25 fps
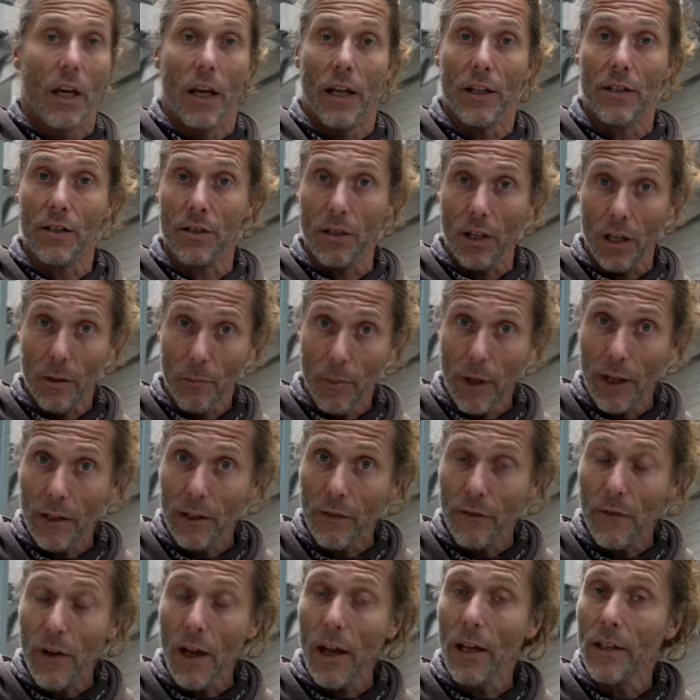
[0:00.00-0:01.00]
It's not a bad
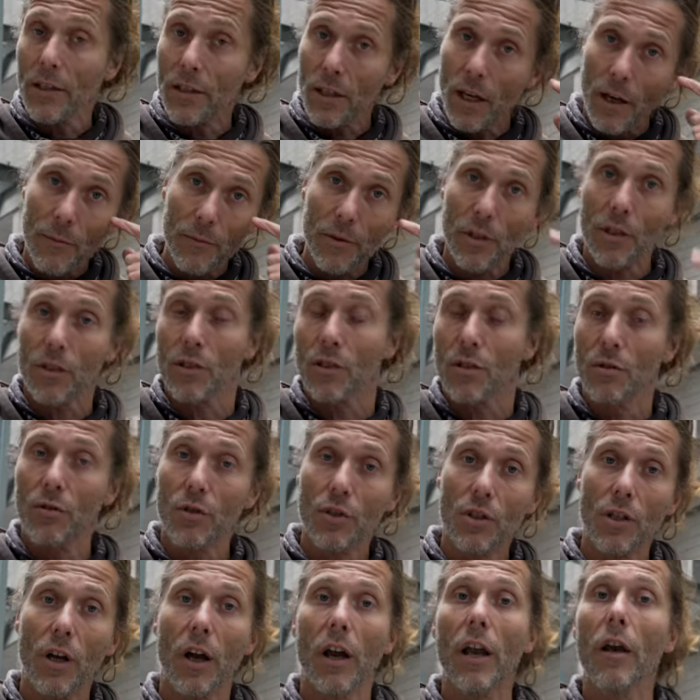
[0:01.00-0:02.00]
device. I'm just too
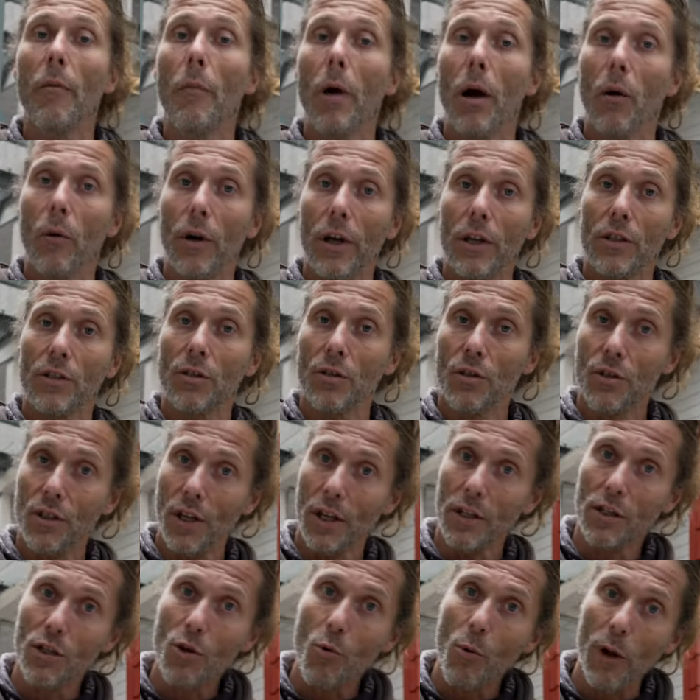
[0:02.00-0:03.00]
stuck in my ways to
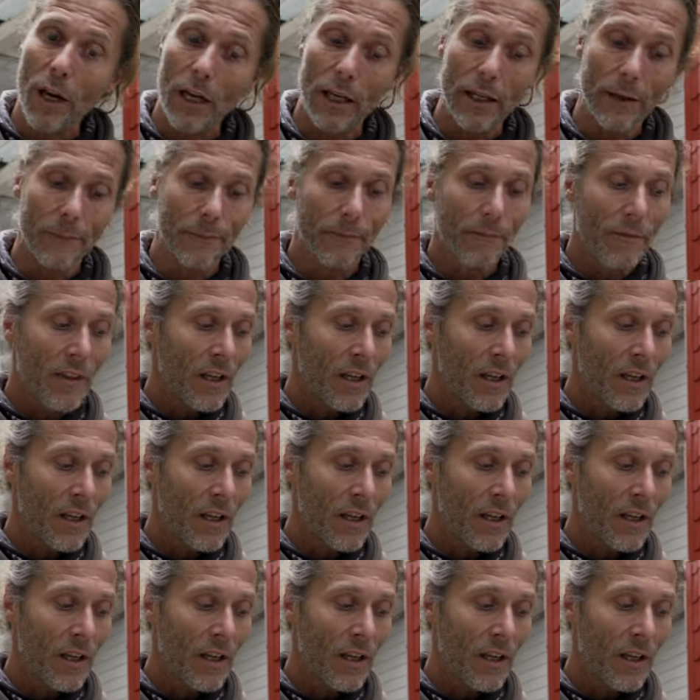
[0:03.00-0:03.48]
change quickly.